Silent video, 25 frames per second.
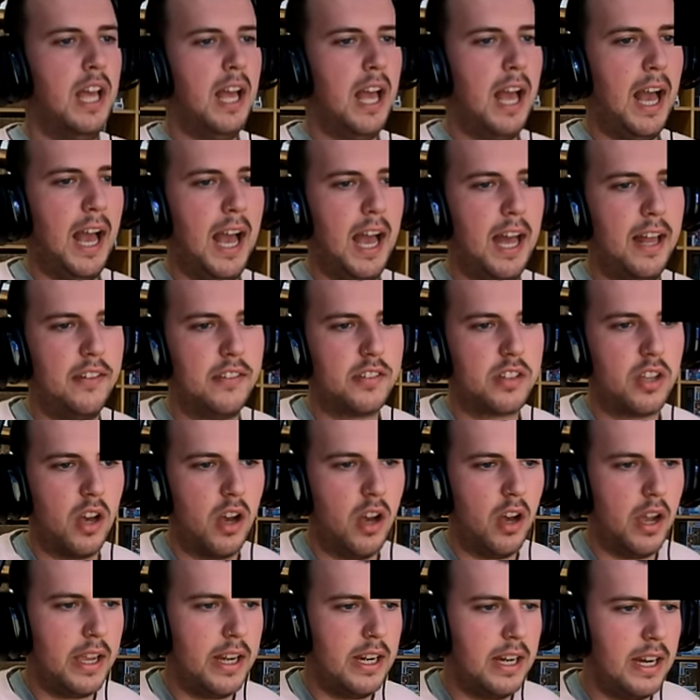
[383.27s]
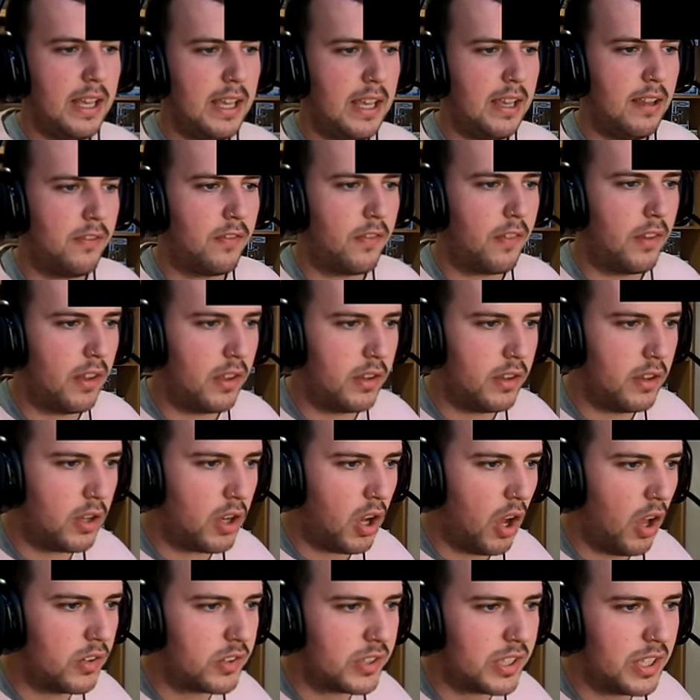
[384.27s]
and I leave, you
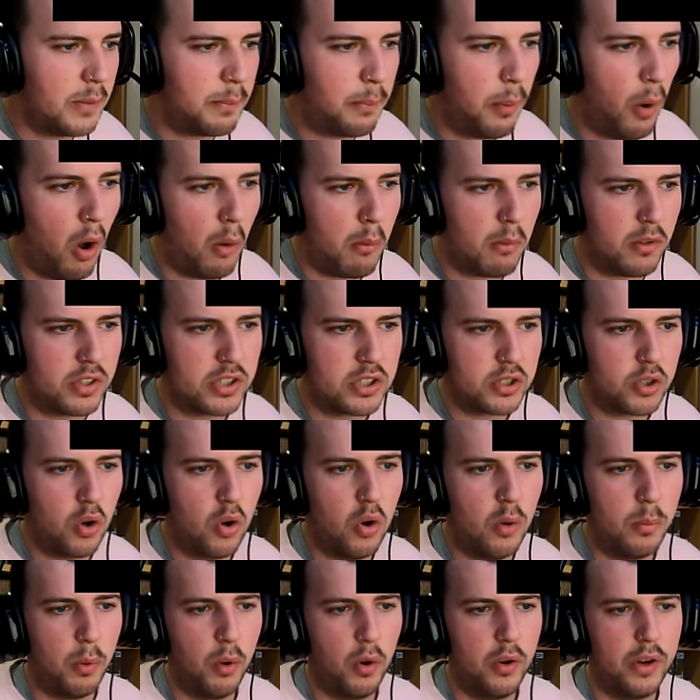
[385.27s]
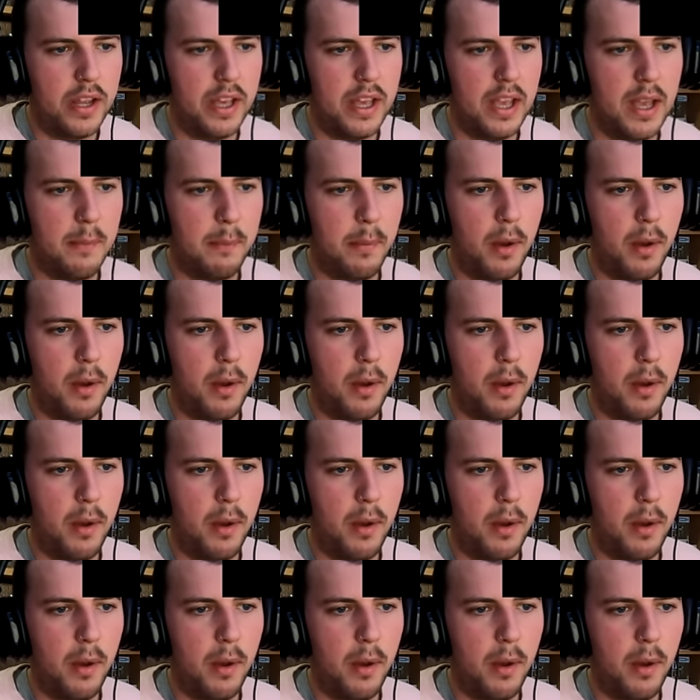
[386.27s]
can't see the bottom of the scoreboard here,